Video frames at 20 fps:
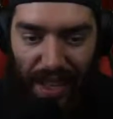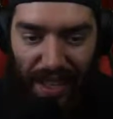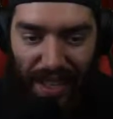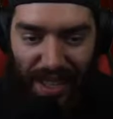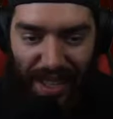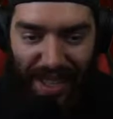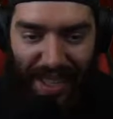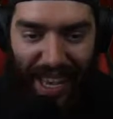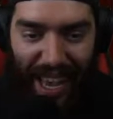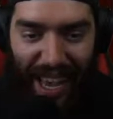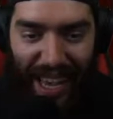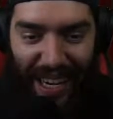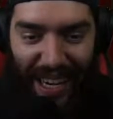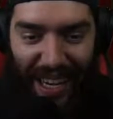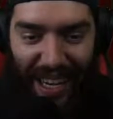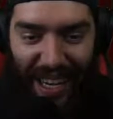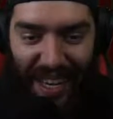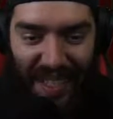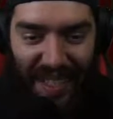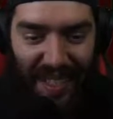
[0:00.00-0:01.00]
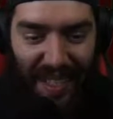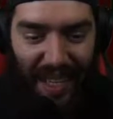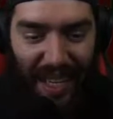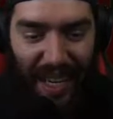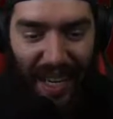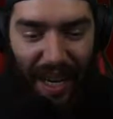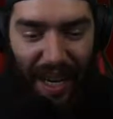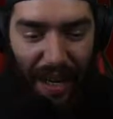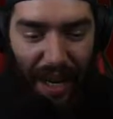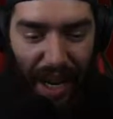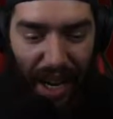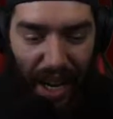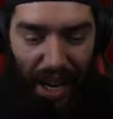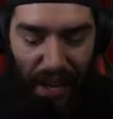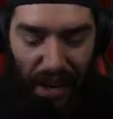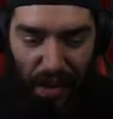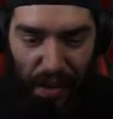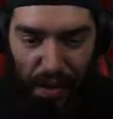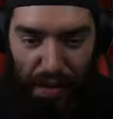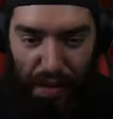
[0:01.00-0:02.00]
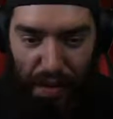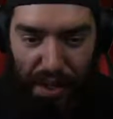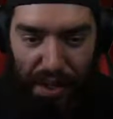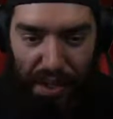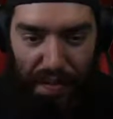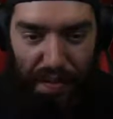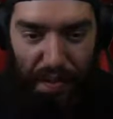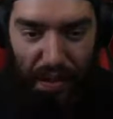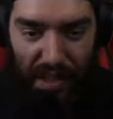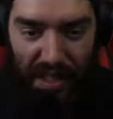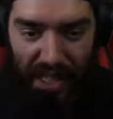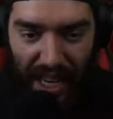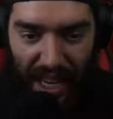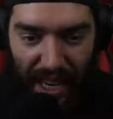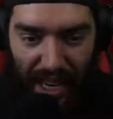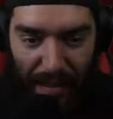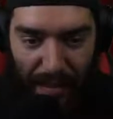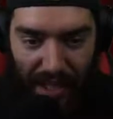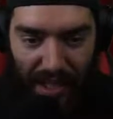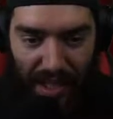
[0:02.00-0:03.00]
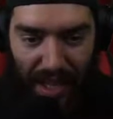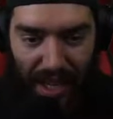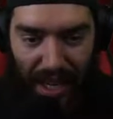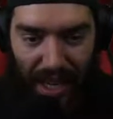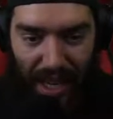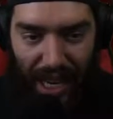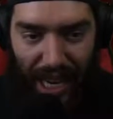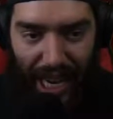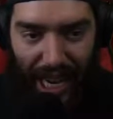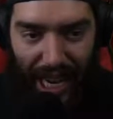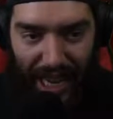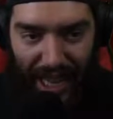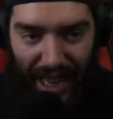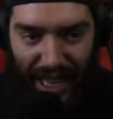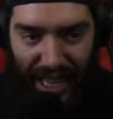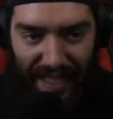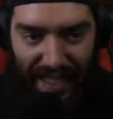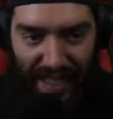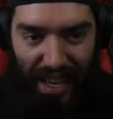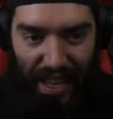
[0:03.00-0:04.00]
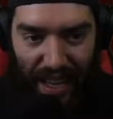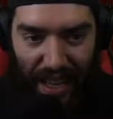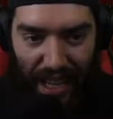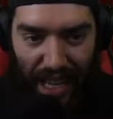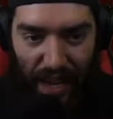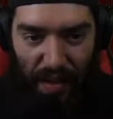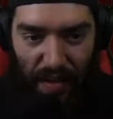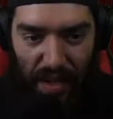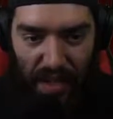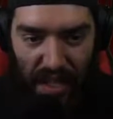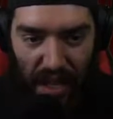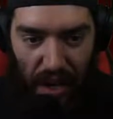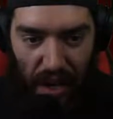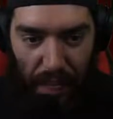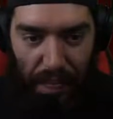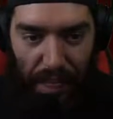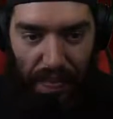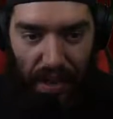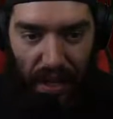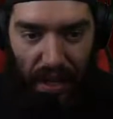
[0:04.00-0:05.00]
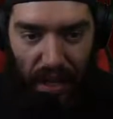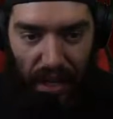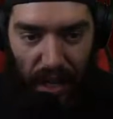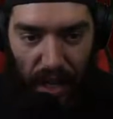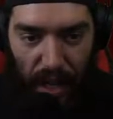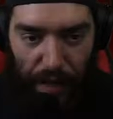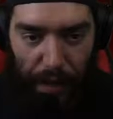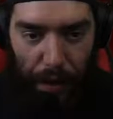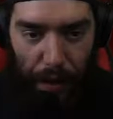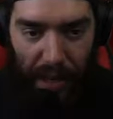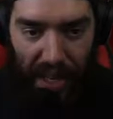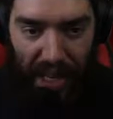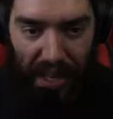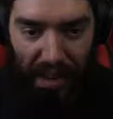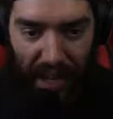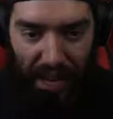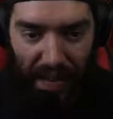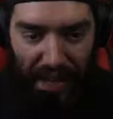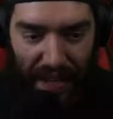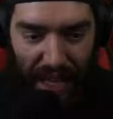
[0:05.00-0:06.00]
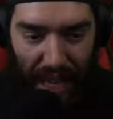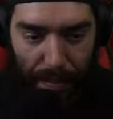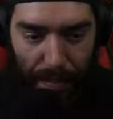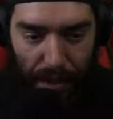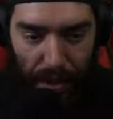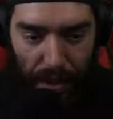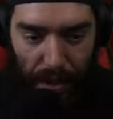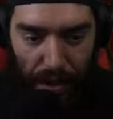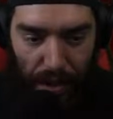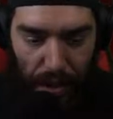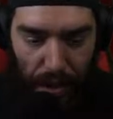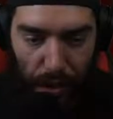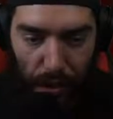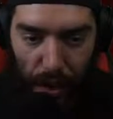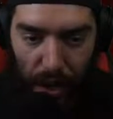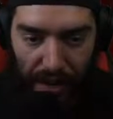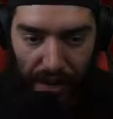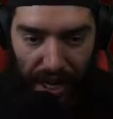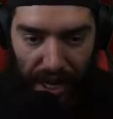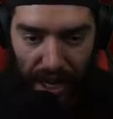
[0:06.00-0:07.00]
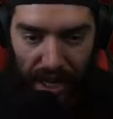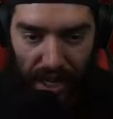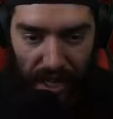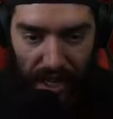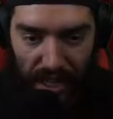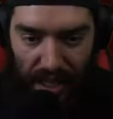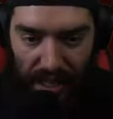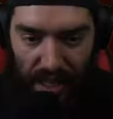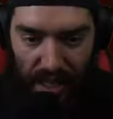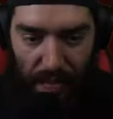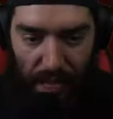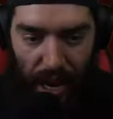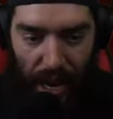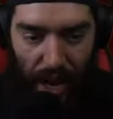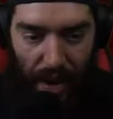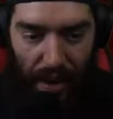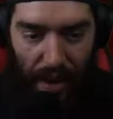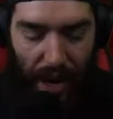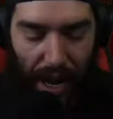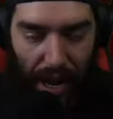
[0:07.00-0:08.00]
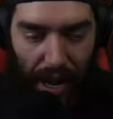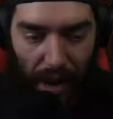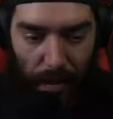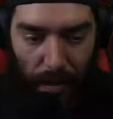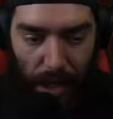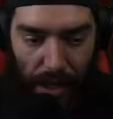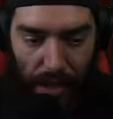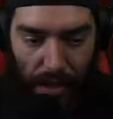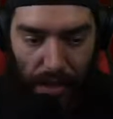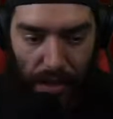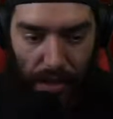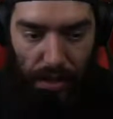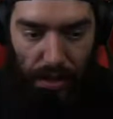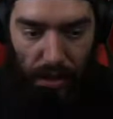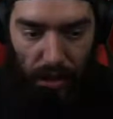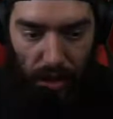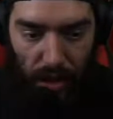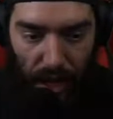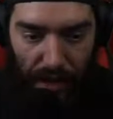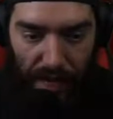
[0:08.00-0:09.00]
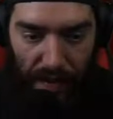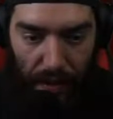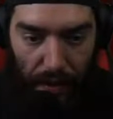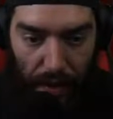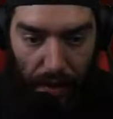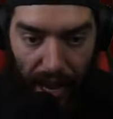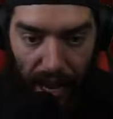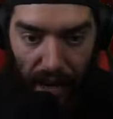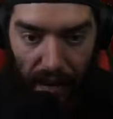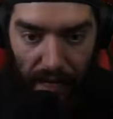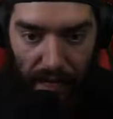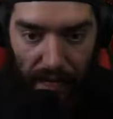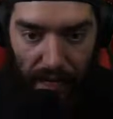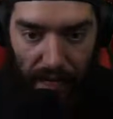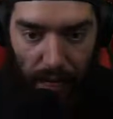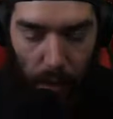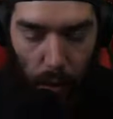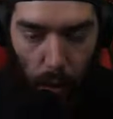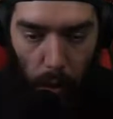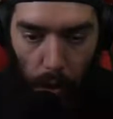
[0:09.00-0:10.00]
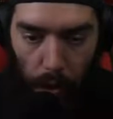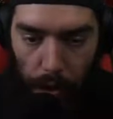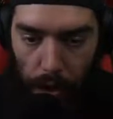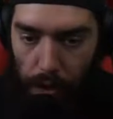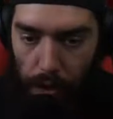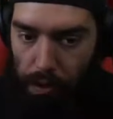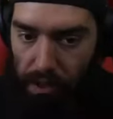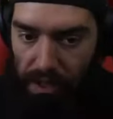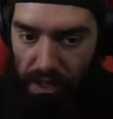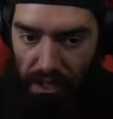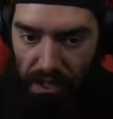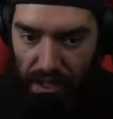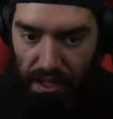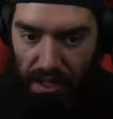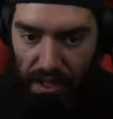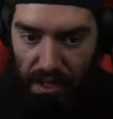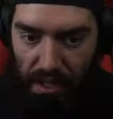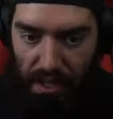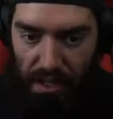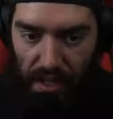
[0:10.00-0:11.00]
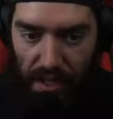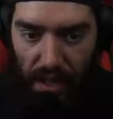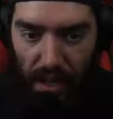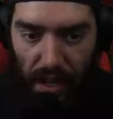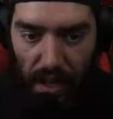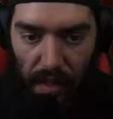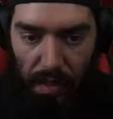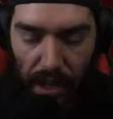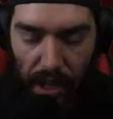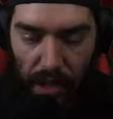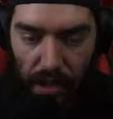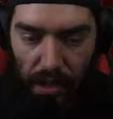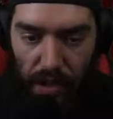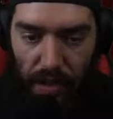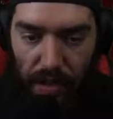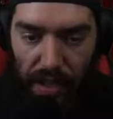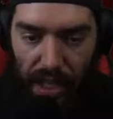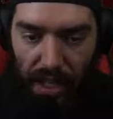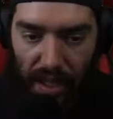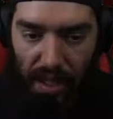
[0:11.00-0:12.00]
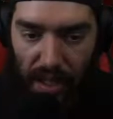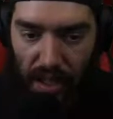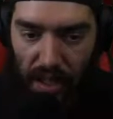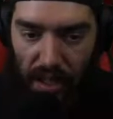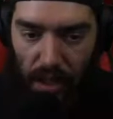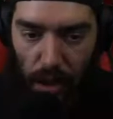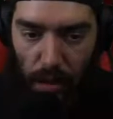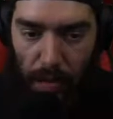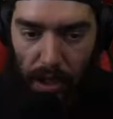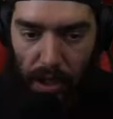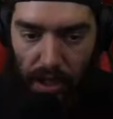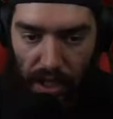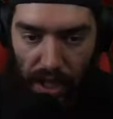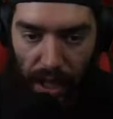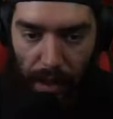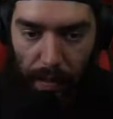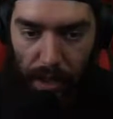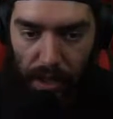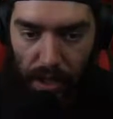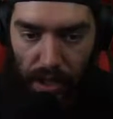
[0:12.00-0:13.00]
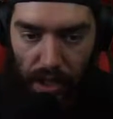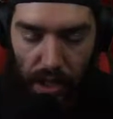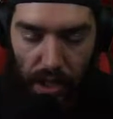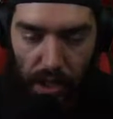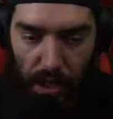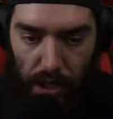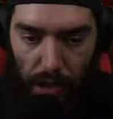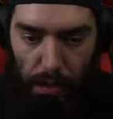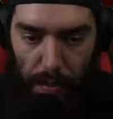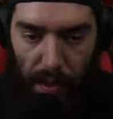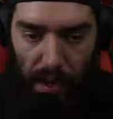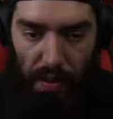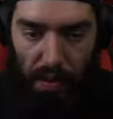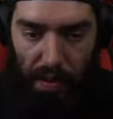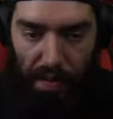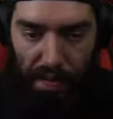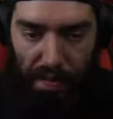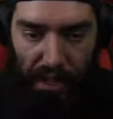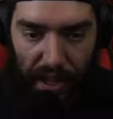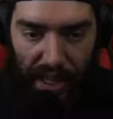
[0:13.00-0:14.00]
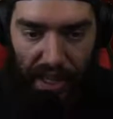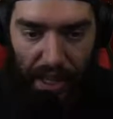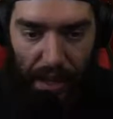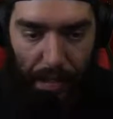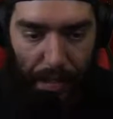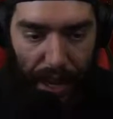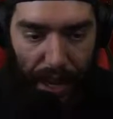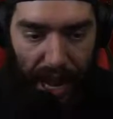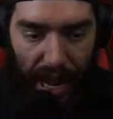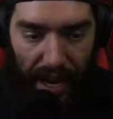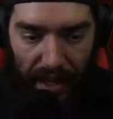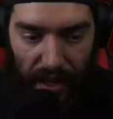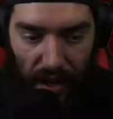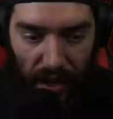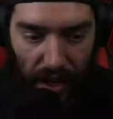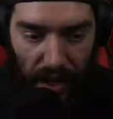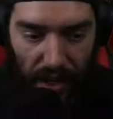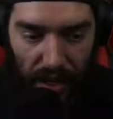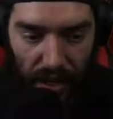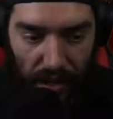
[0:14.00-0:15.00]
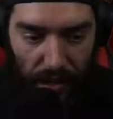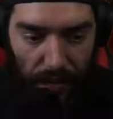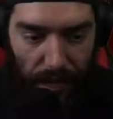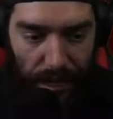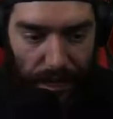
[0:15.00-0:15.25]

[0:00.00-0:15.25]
Chaos another 3 or 4 times, and that's kind of the end result. If you get life tapped, you are dead. It doesn't matter how much life you have or your resistances, because you're dealing so much damage that it's just being reflected back on you.